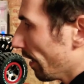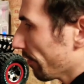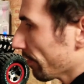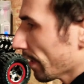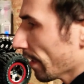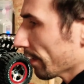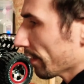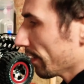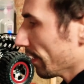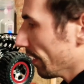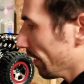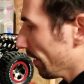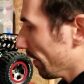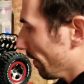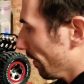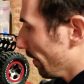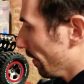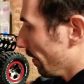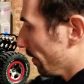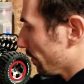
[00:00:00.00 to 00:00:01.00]
I've got the
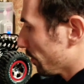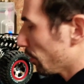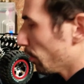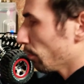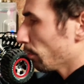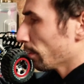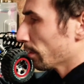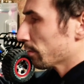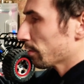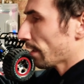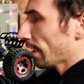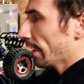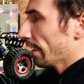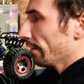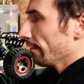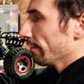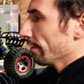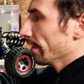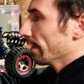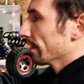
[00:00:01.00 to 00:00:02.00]
two-wheel
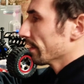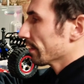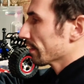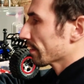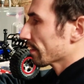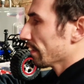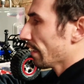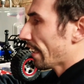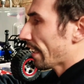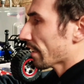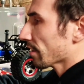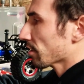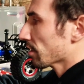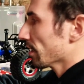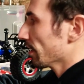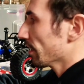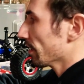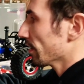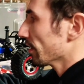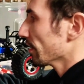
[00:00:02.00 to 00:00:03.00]
drive slash
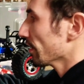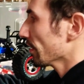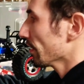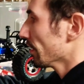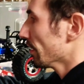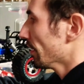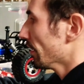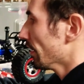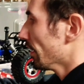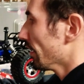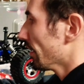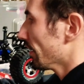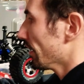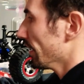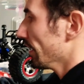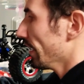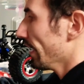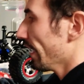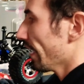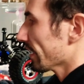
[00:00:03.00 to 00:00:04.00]
here,
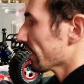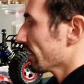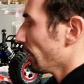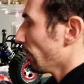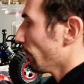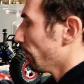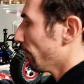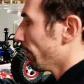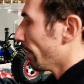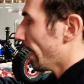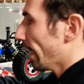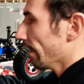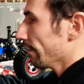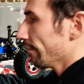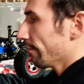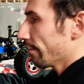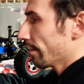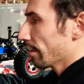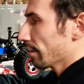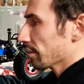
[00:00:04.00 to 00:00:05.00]
the XL5
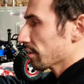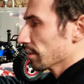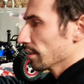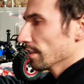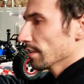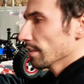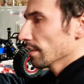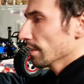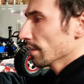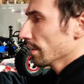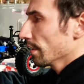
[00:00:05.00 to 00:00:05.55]
version,